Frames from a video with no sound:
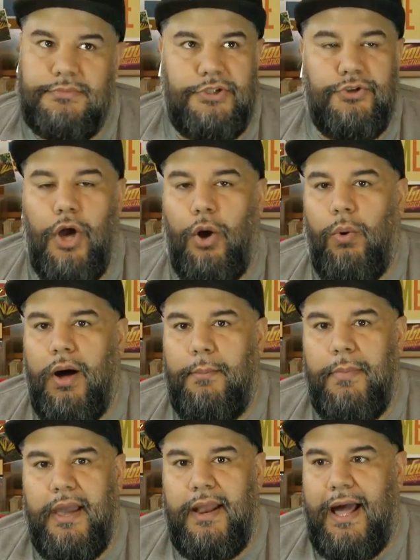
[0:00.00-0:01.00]
You know
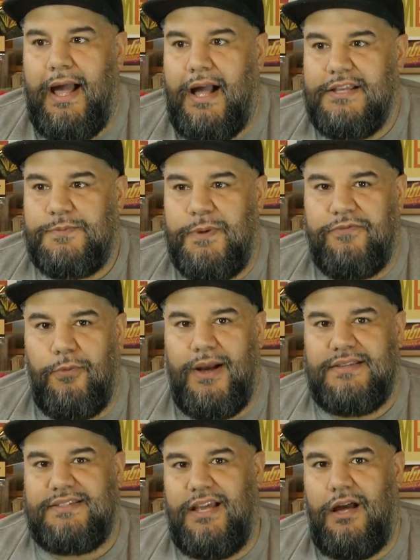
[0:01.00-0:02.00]
what, man? I speak for
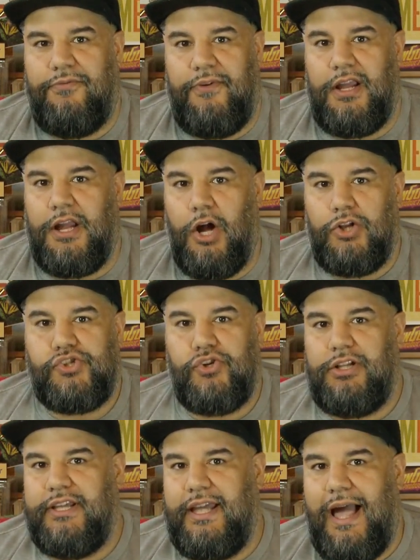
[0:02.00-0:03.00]
myself, and
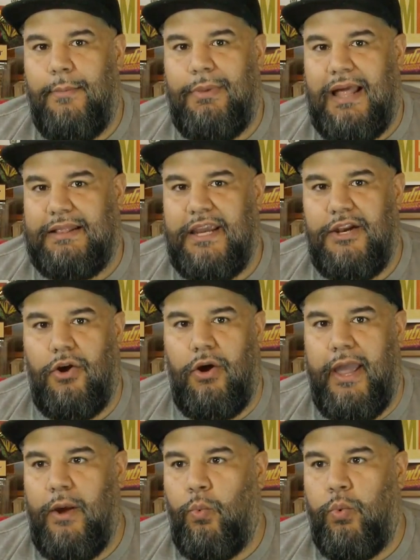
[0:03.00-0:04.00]
culturally, I'm Latino
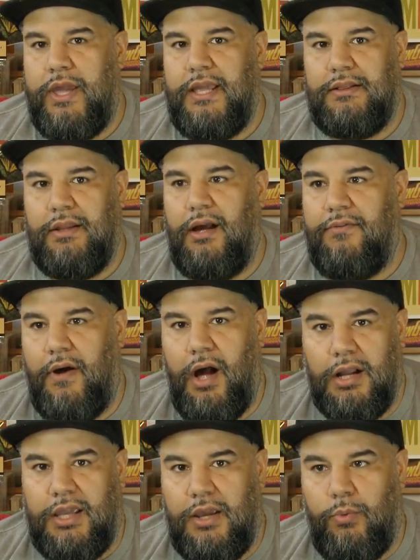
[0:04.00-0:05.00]
and we love
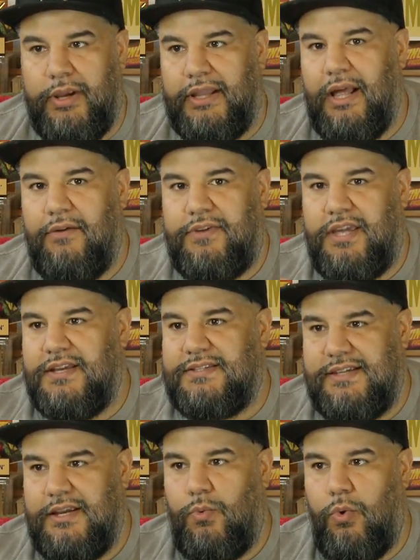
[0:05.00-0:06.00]
hugging. We love
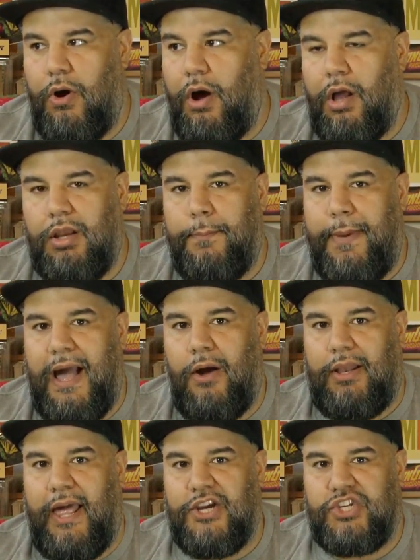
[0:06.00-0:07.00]
kissing. We're all
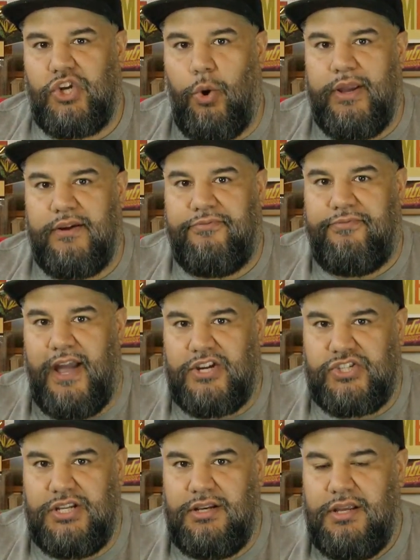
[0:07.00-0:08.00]
about like showing
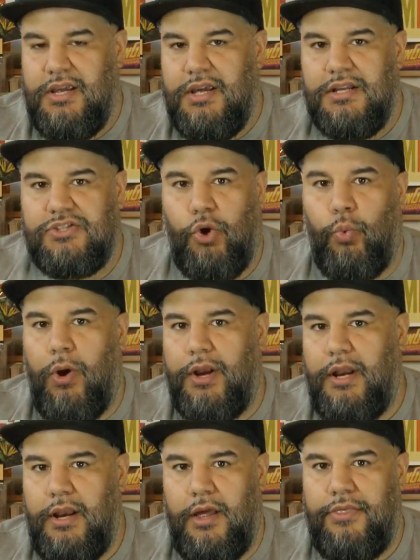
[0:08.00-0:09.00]
affection to
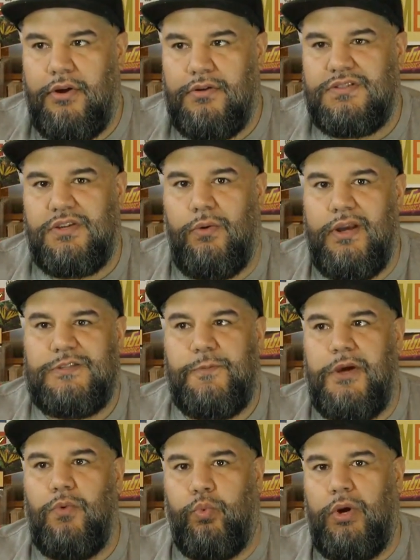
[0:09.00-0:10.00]
one another. So it's
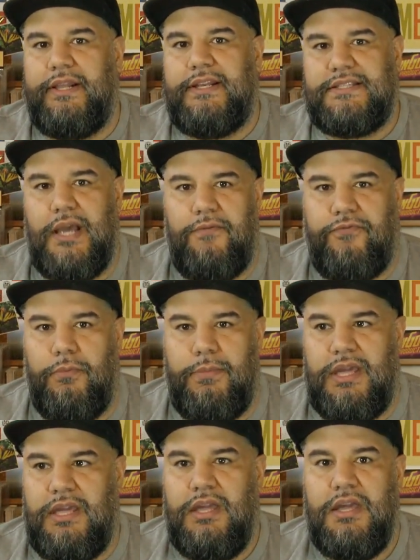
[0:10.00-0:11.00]
been really tough for
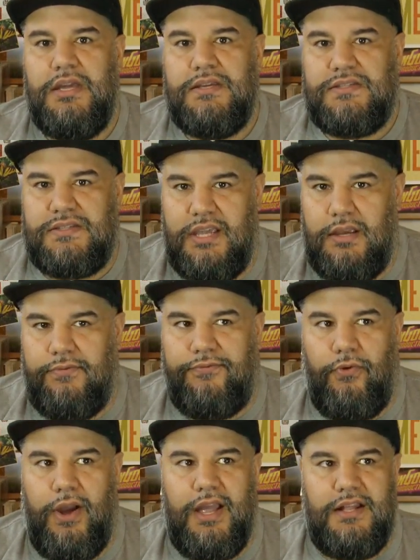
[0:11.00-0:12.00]
me seeing
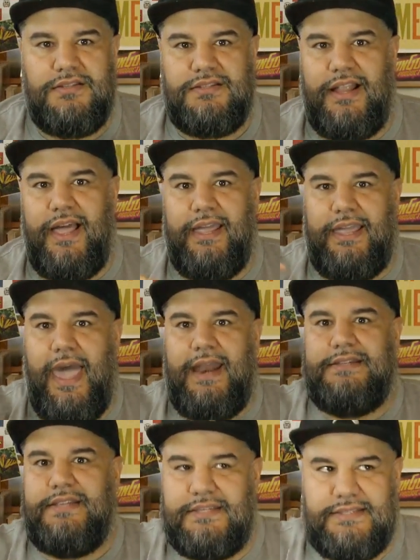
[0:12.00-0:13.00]
friends like at
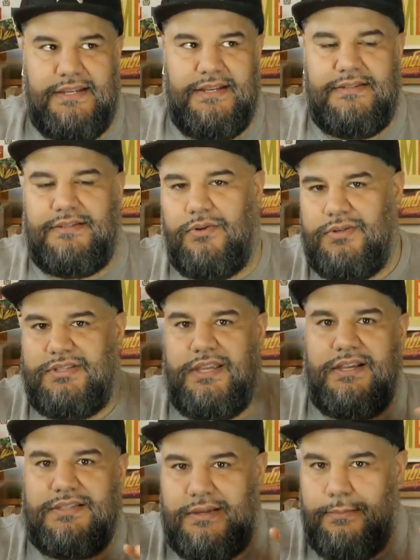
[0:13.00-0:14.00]
a distance or
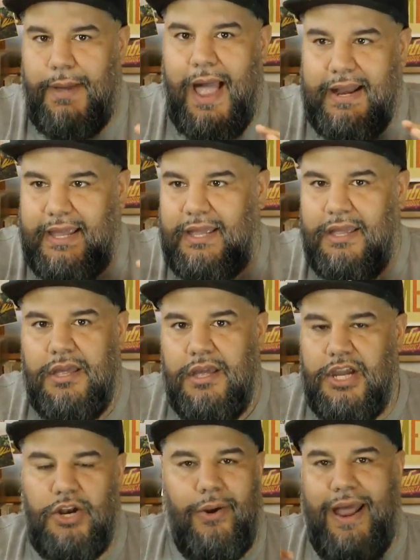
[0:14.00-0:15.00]
seeing somebody,
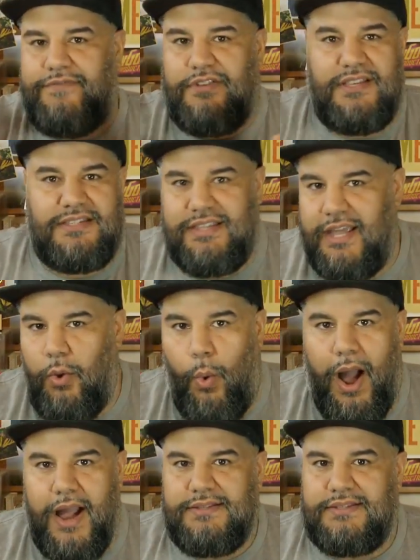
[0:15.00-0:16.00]
you know, and after this thing
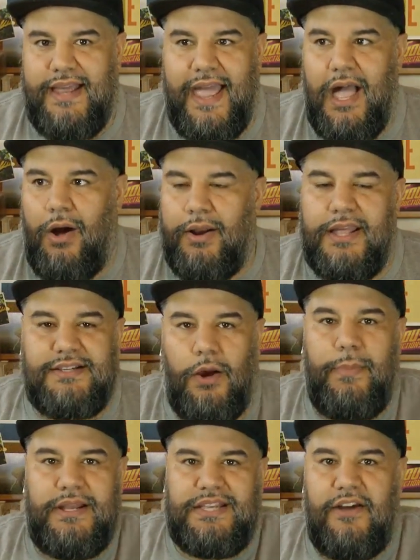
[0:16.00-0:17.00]
winds down, it's
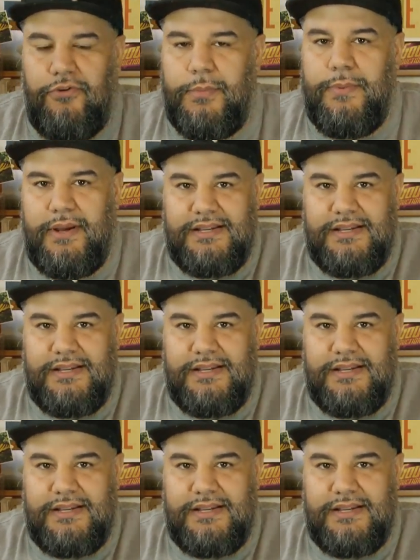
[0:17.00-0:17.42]
going to be tough for me.